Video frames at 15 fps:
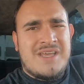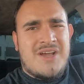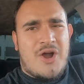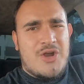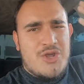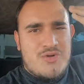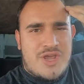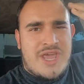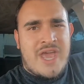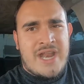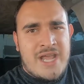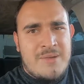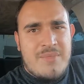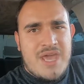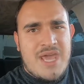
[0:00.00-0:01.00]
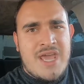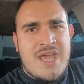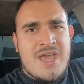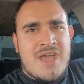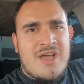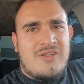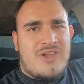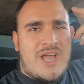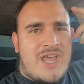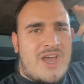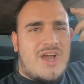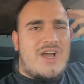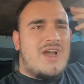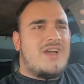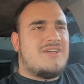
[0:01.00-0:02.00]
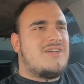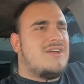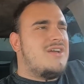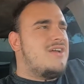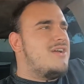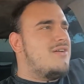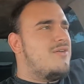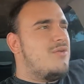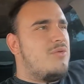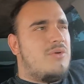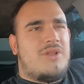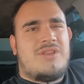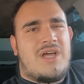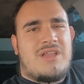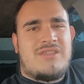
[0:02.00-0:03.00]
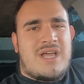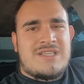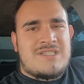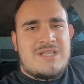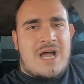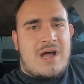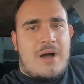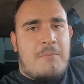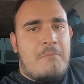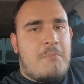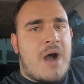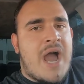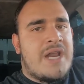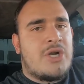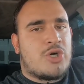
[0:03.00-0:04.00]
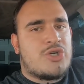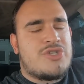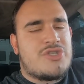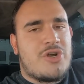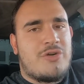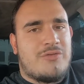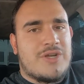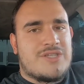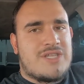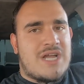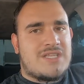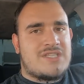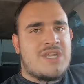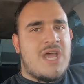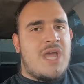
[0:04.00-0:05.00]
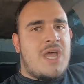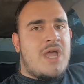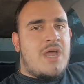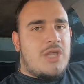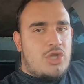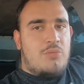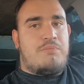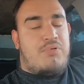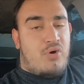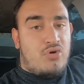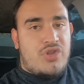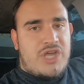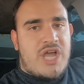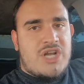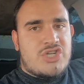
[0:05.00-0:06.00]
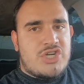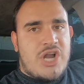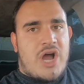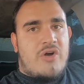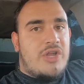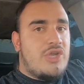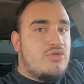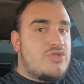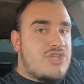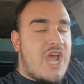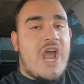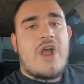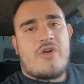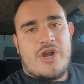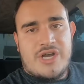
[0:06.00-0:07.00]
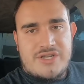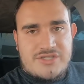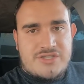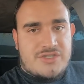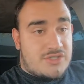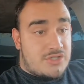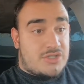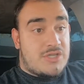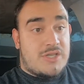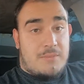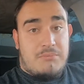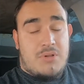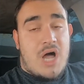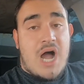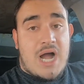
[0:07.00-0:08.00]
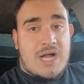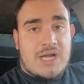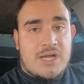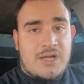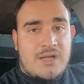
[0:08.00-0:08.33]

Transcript: Are you kidding me? Like, that's not a minor service. That's, you pull the engine out and you tear it to the block.